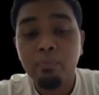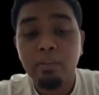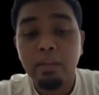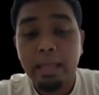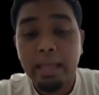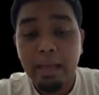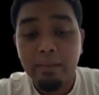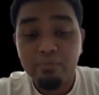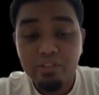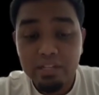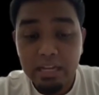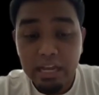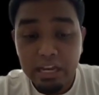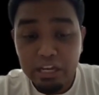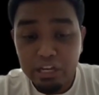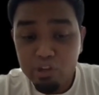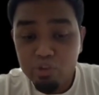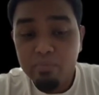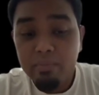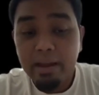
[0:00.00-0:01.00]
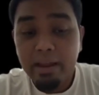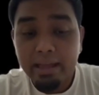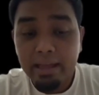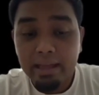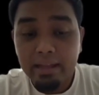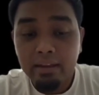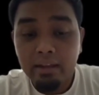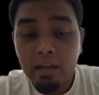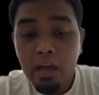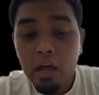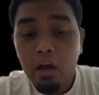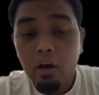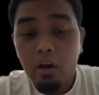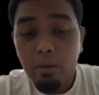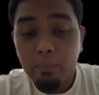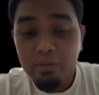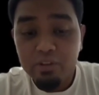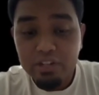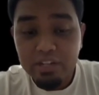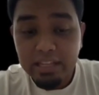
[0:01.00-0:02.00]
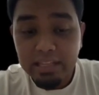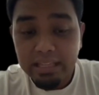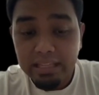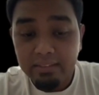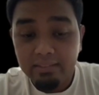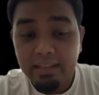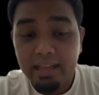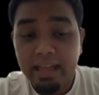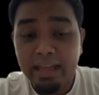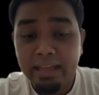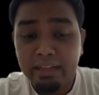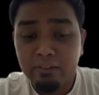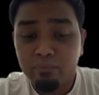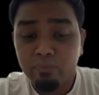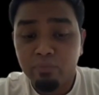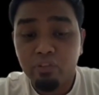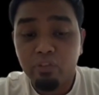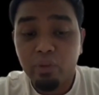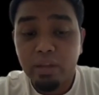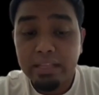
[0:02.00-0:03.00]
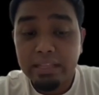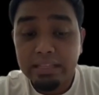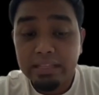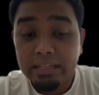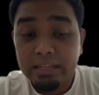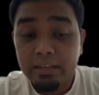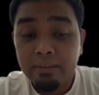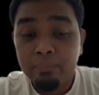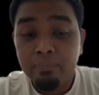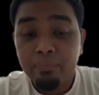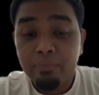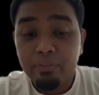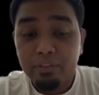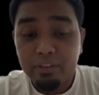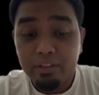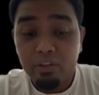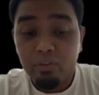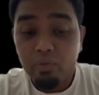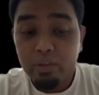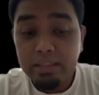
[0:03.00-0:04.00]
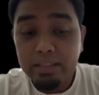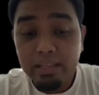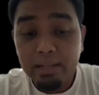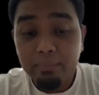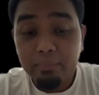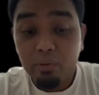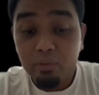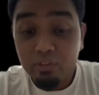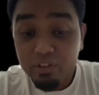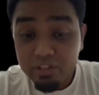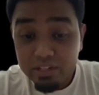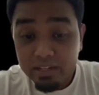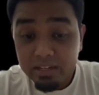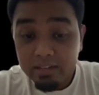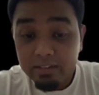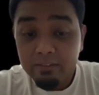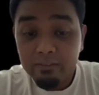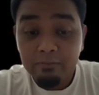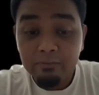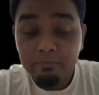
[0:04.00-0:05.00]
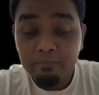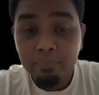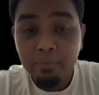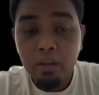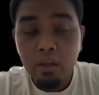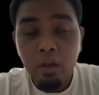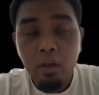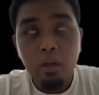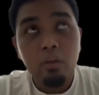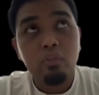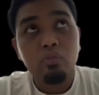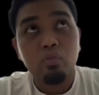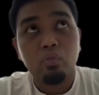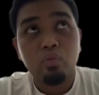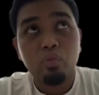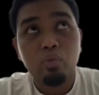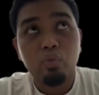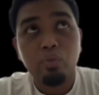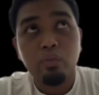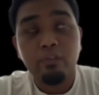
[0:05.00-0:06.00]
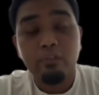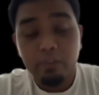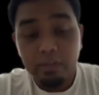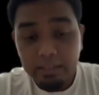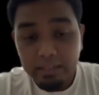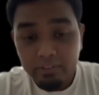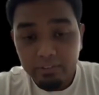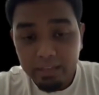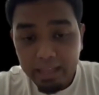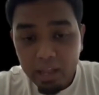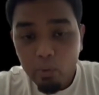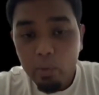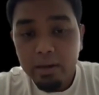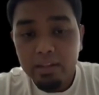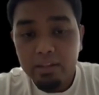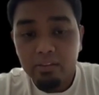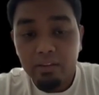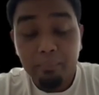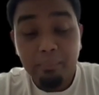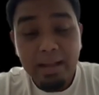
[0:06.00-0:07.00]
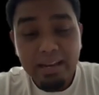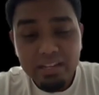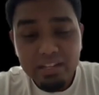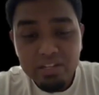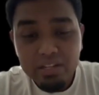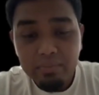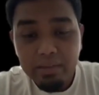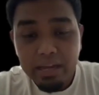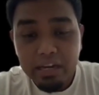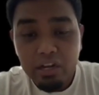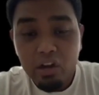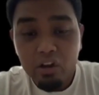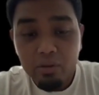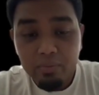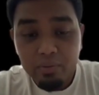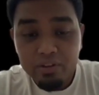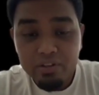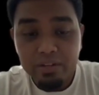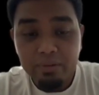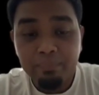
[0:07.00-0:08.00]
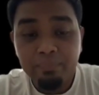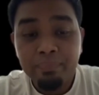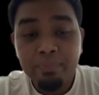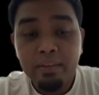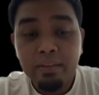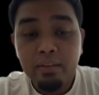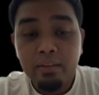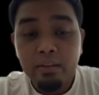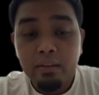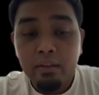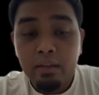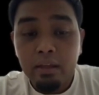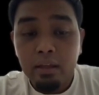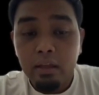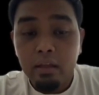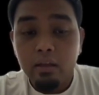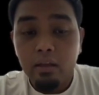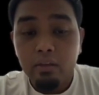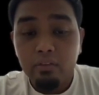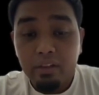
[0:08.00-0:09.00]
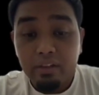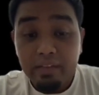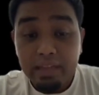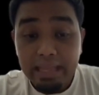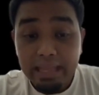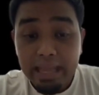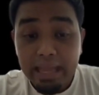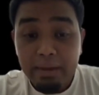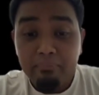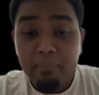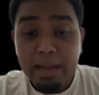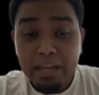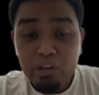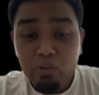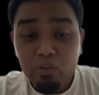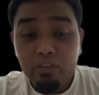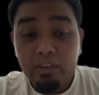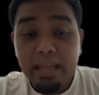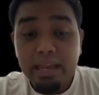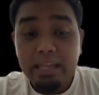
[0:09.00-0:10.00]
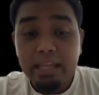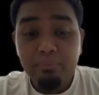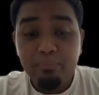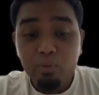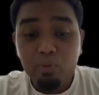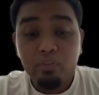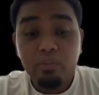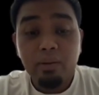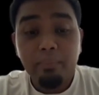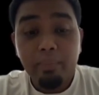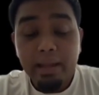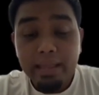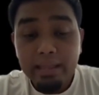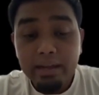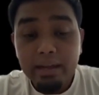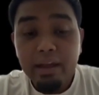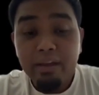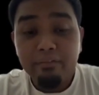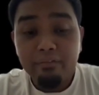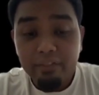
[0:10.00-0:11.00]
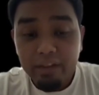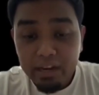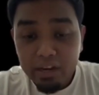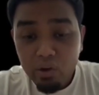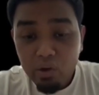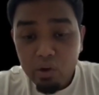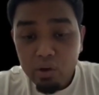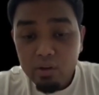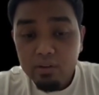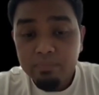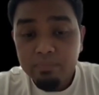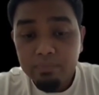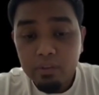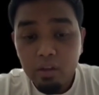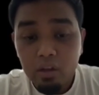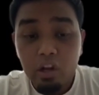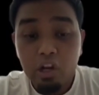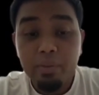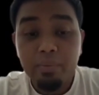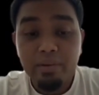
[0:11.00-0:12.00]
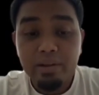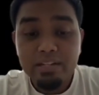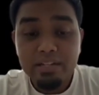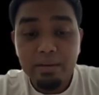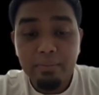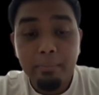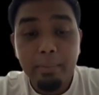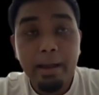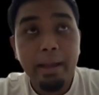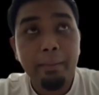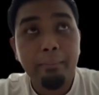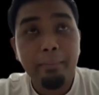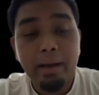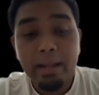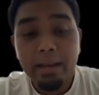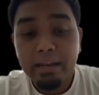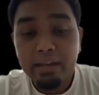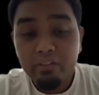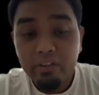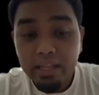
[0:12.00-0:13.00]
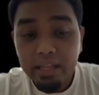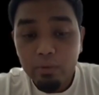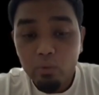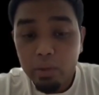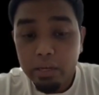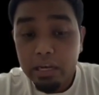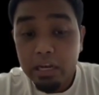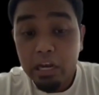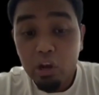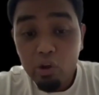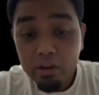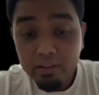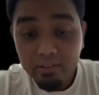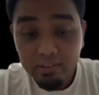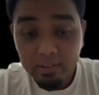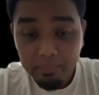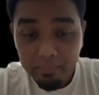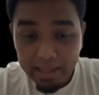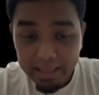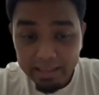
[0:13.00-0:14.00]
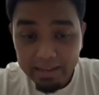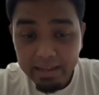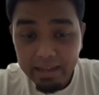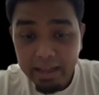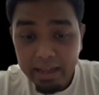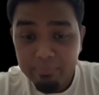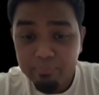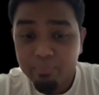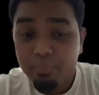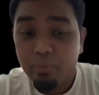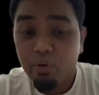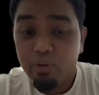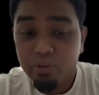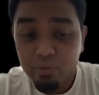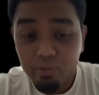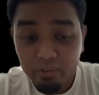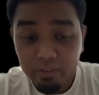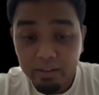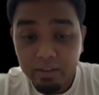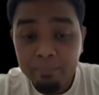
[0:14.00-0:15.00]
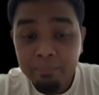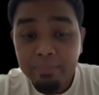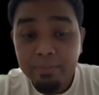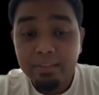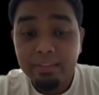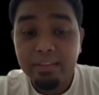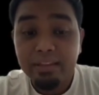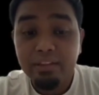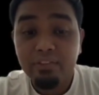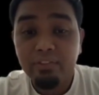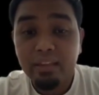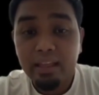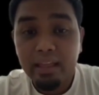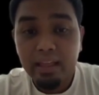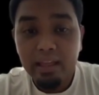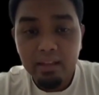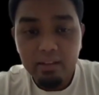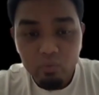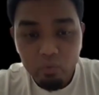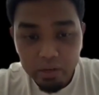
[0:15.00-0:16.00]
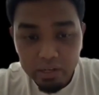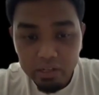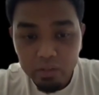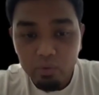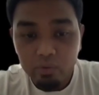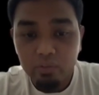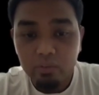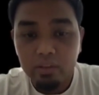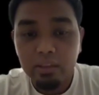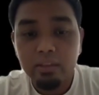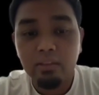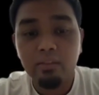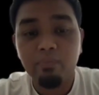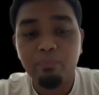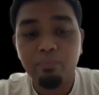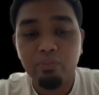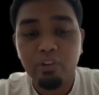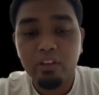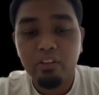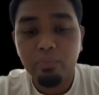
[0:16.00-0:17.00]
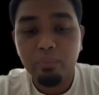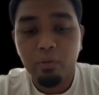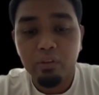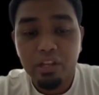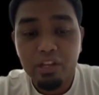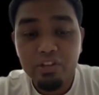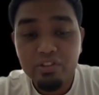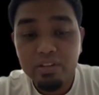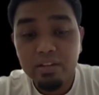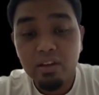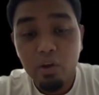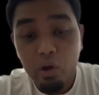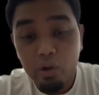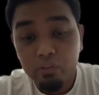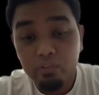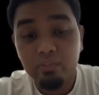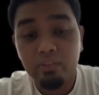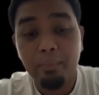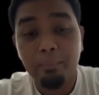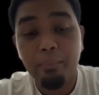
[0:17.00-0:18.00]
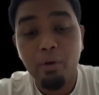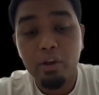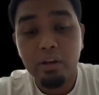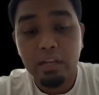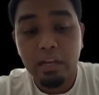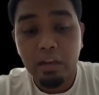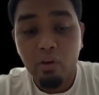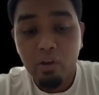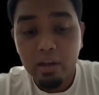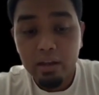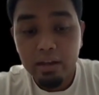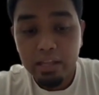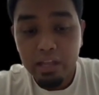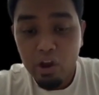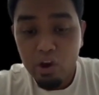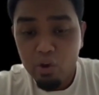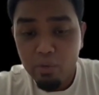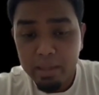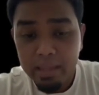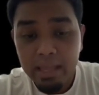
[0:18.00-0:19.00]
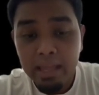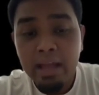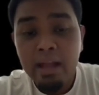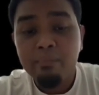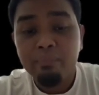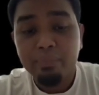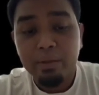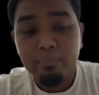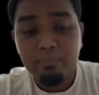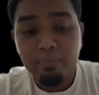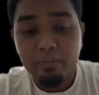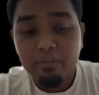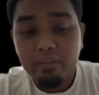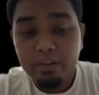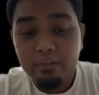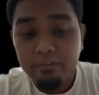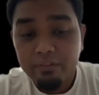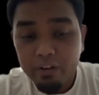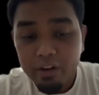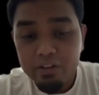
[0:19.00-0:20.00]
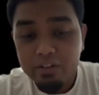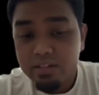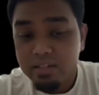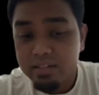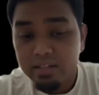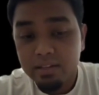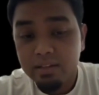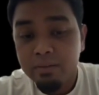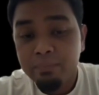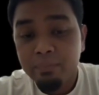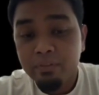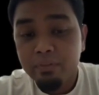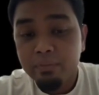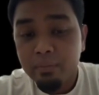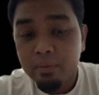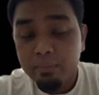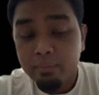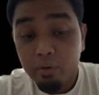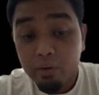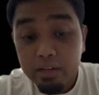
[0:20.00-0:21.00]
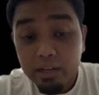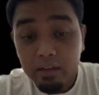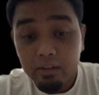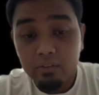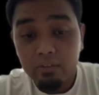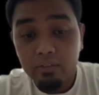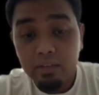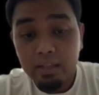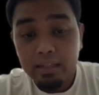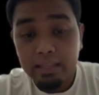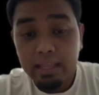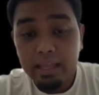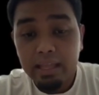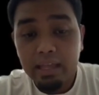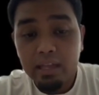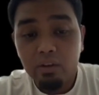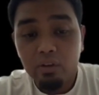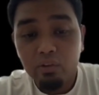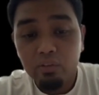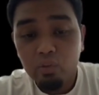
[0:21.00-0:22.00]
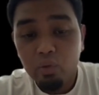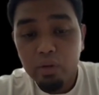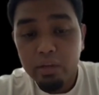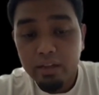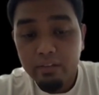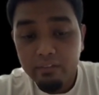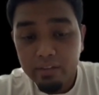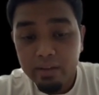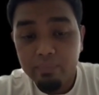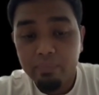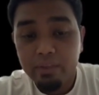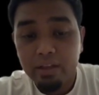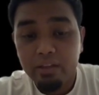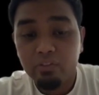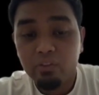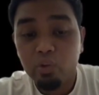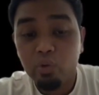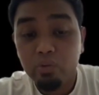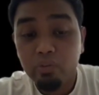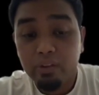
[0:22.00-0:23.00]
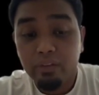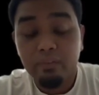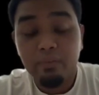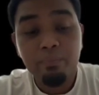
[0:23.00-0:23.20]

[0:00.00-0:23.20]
capture a new market opportunities, and strengthen their retail position. So for the second one is a partnership and collaboration. 7E and MyNews can improve supplier and vendor collaboration by partnering with local supplier and producer. This can reduce transportation costs, support the local economy, and provide fresher products. They can also develop exclusive